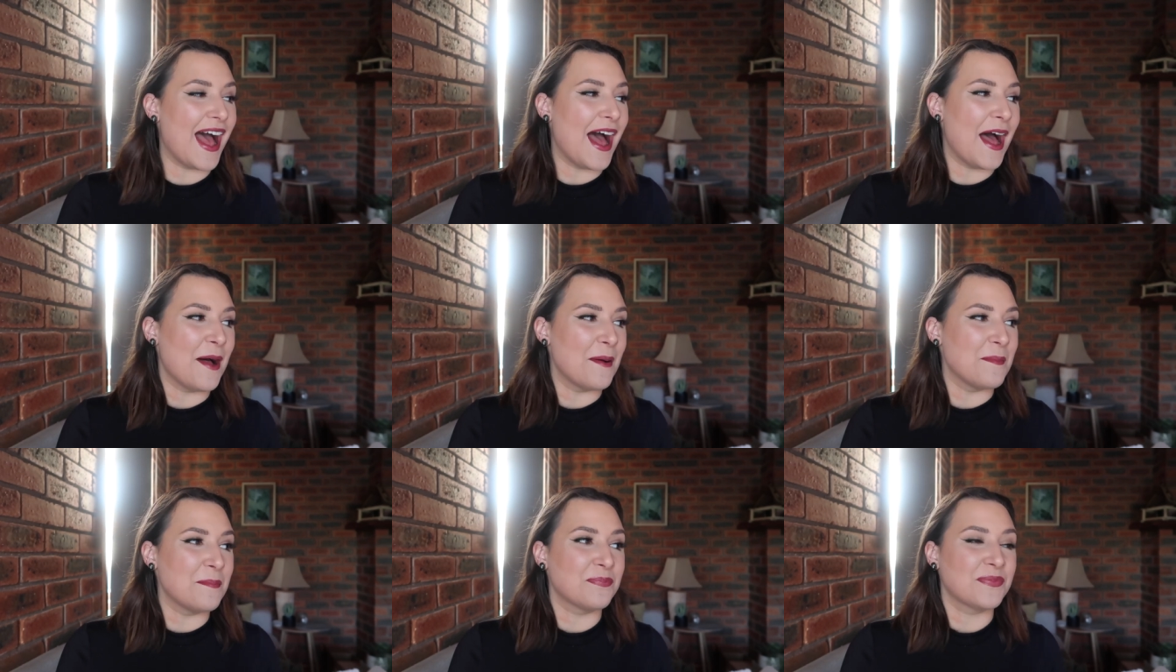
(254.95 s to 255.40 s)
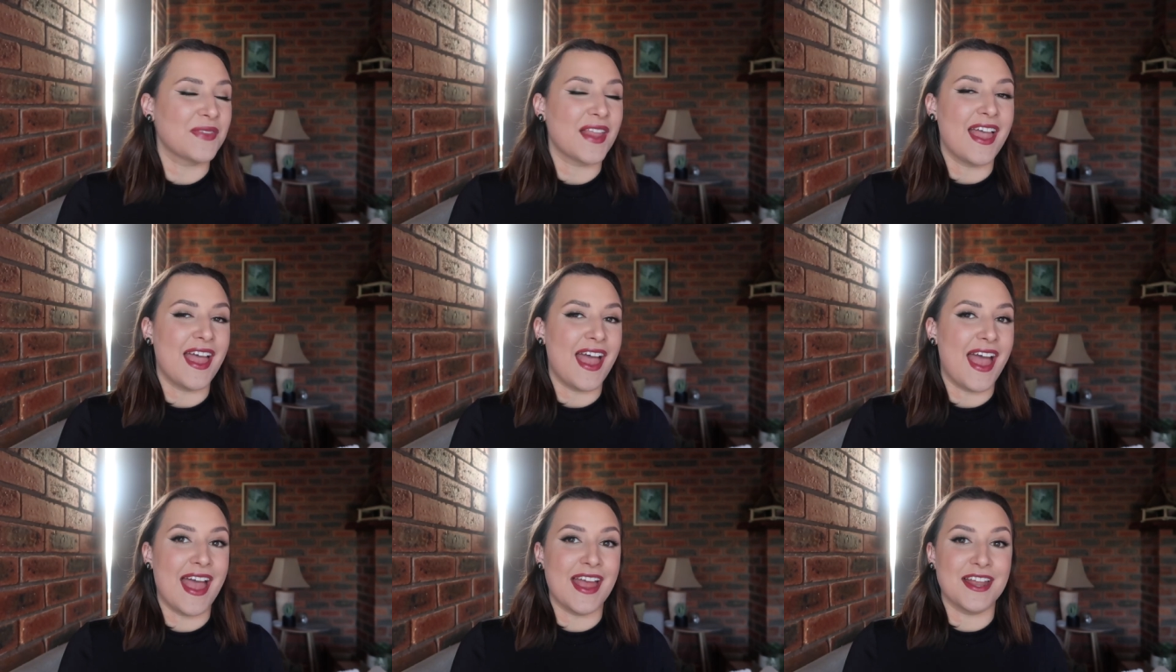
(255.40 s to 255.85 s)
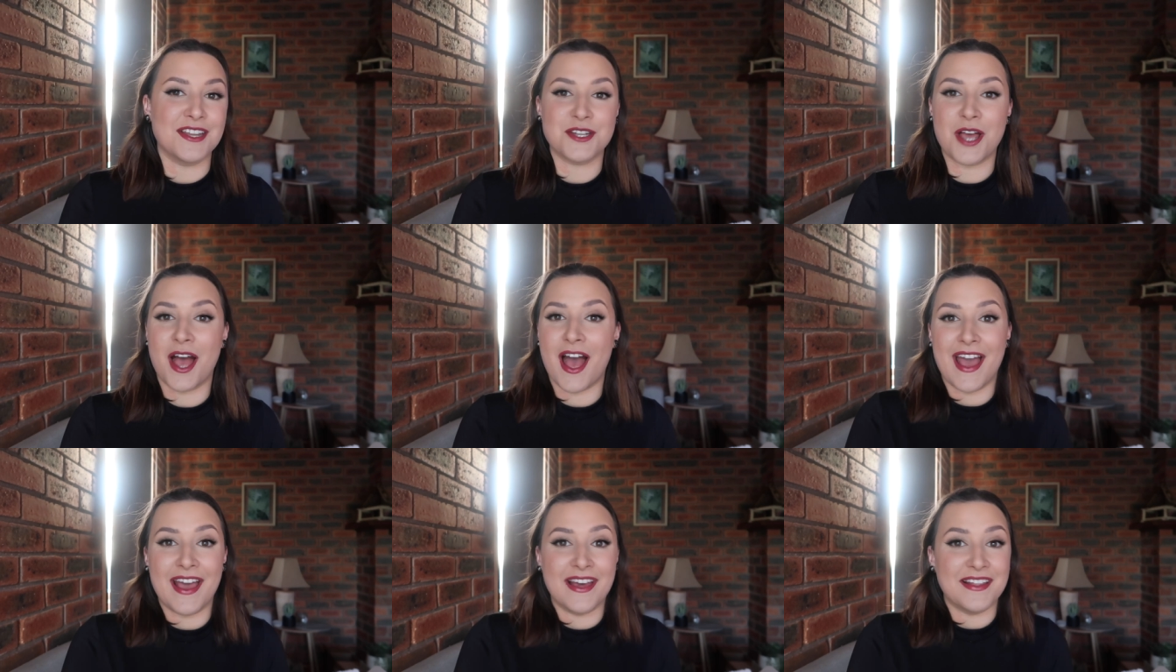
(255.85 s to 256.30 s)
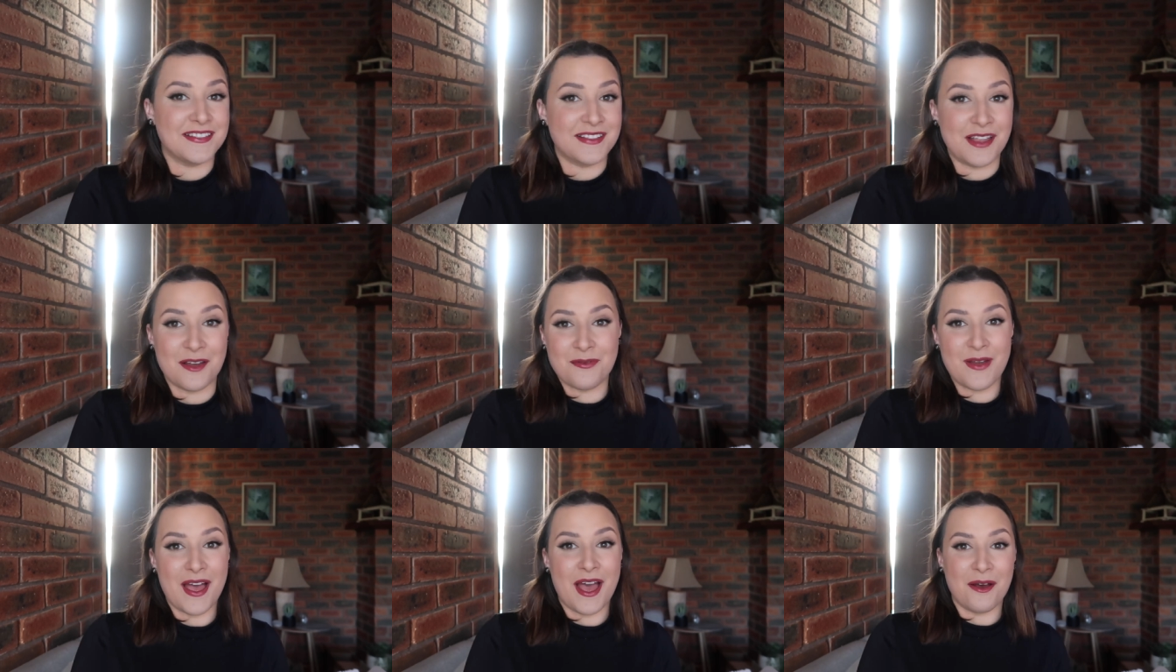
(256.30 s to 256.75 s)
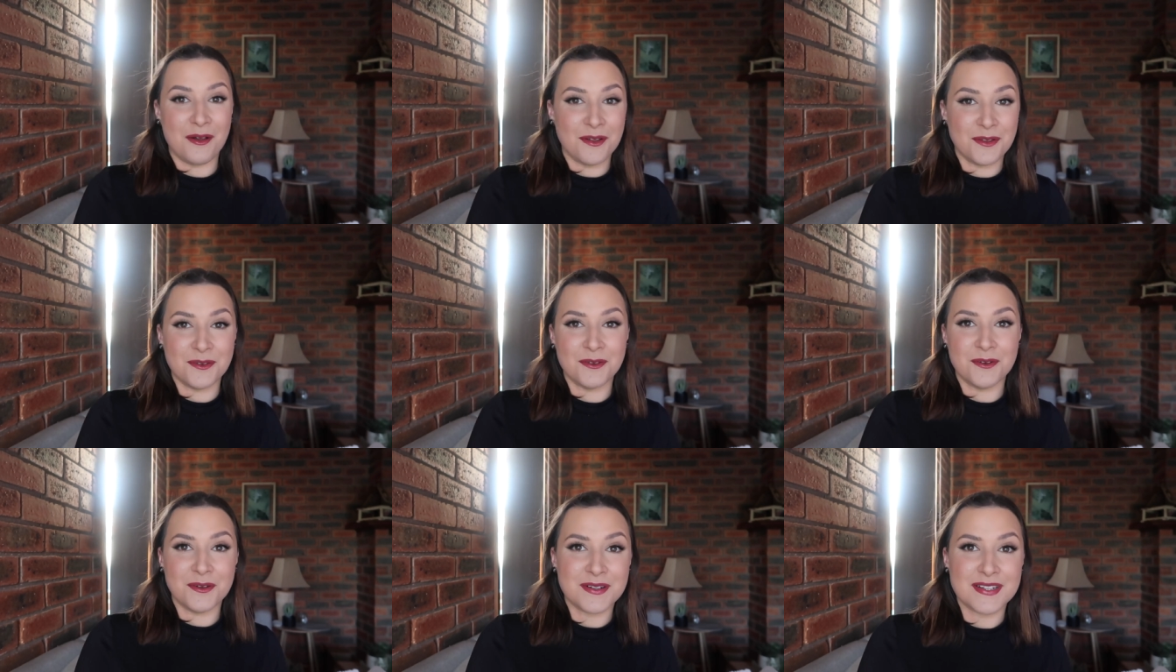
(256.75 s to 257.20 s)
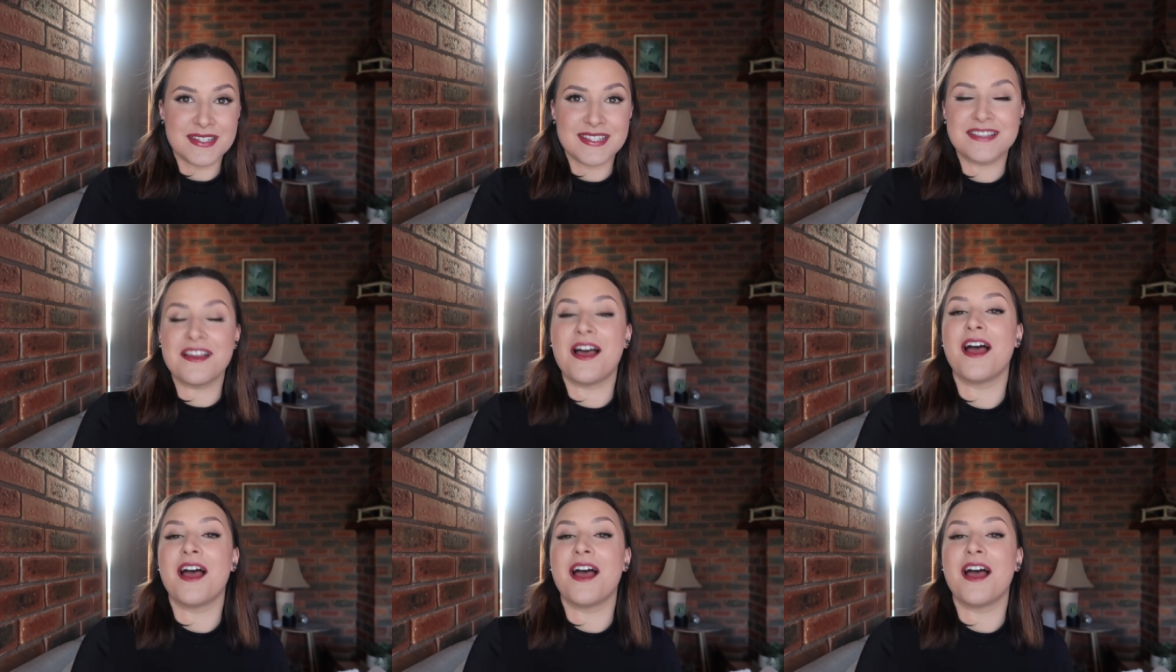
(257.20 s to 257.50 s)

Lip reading: and I love how it looks.